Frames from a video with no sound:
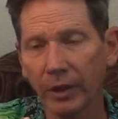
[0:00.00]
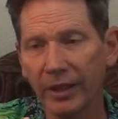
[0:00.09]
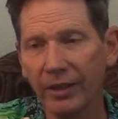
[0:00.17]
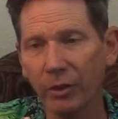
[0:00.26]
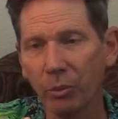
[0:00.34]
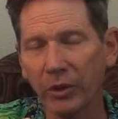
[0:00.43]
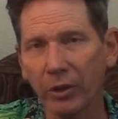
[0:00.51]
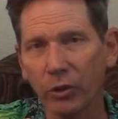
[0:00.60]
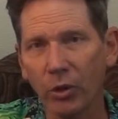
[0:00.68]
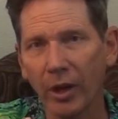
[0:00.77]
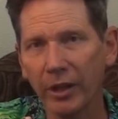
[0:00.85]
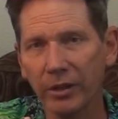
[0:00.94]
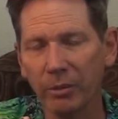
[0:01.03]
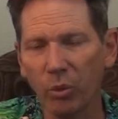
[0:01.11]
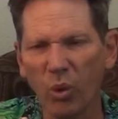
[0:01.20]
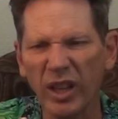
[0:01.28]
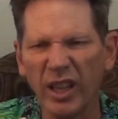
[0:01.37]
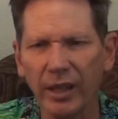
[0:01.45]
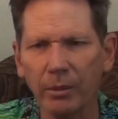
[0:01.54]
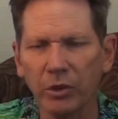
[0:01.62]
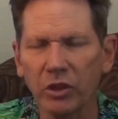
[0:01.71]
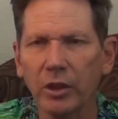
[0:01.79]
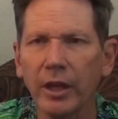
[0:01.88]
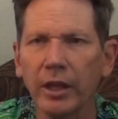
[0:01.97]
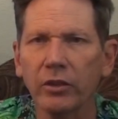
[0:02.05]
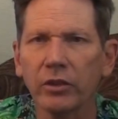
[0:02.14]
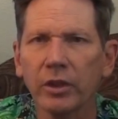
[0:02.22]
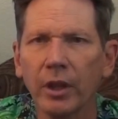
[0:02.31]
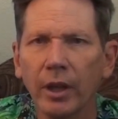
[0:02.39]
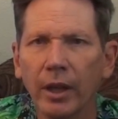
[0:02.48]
even when they're tried to run like machines.